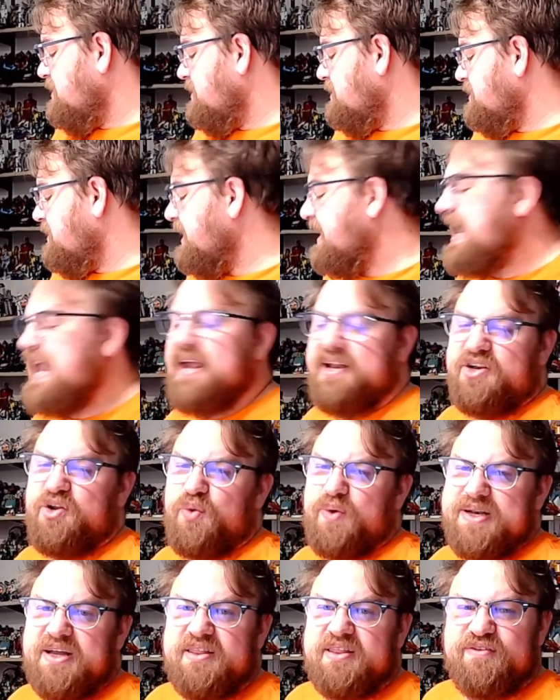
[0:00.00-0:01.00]
They can't do
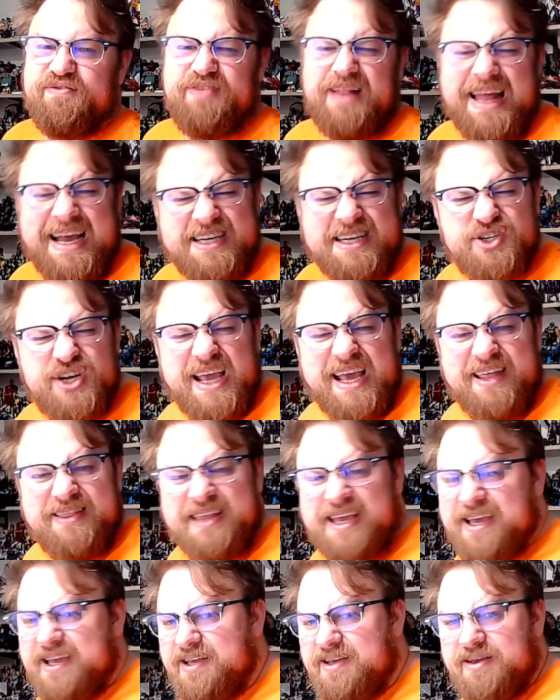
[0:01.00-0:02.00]
another Flash, can
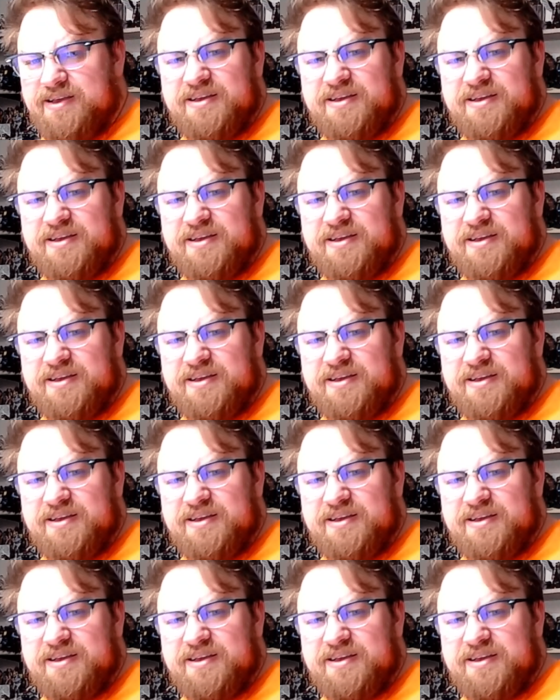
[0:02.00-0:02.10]
they?